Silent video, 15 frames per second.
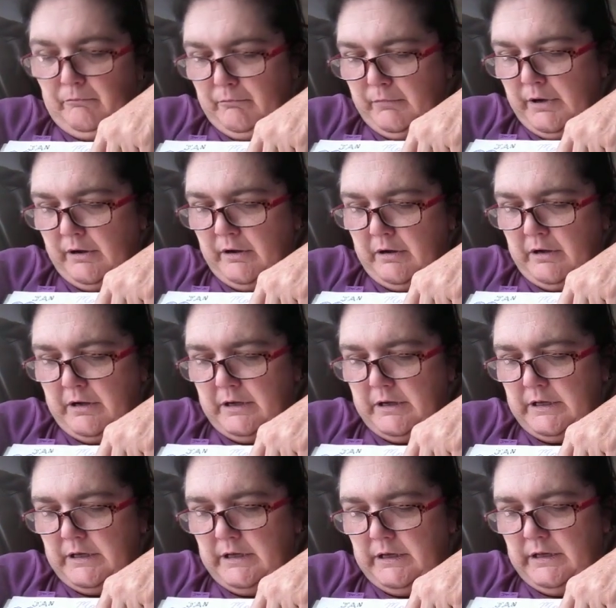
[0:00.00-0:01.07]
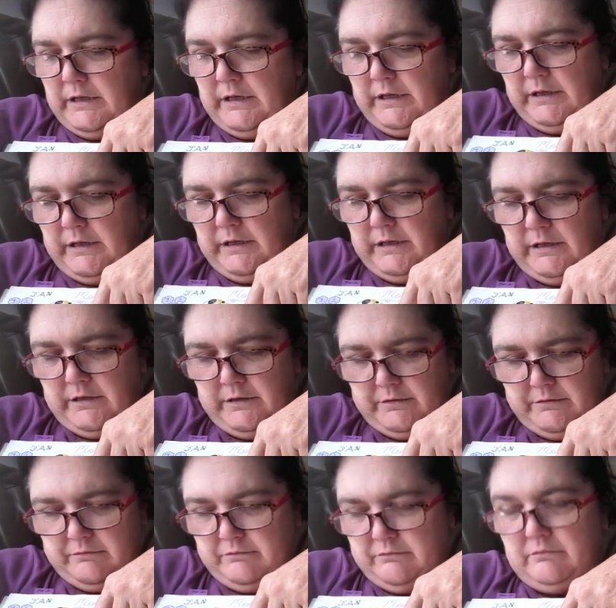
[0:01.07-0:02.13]
my
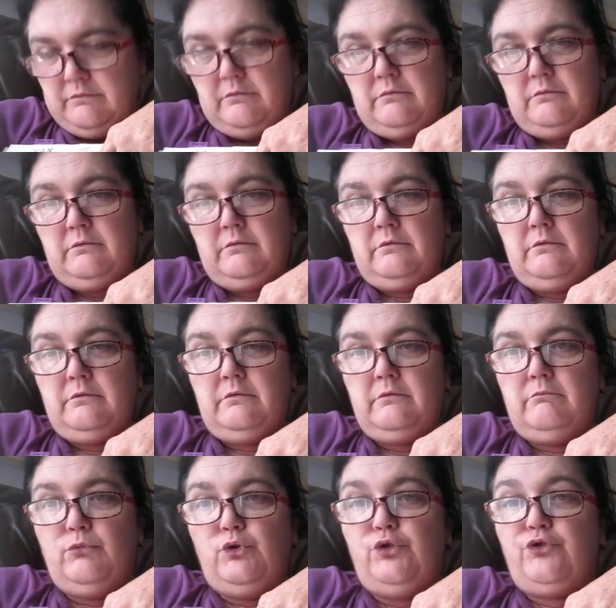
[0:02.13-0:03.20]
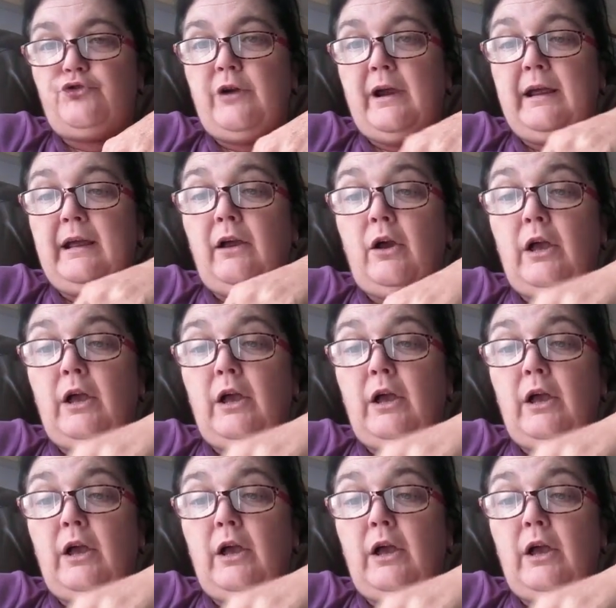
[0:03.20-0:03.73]
mood tracker.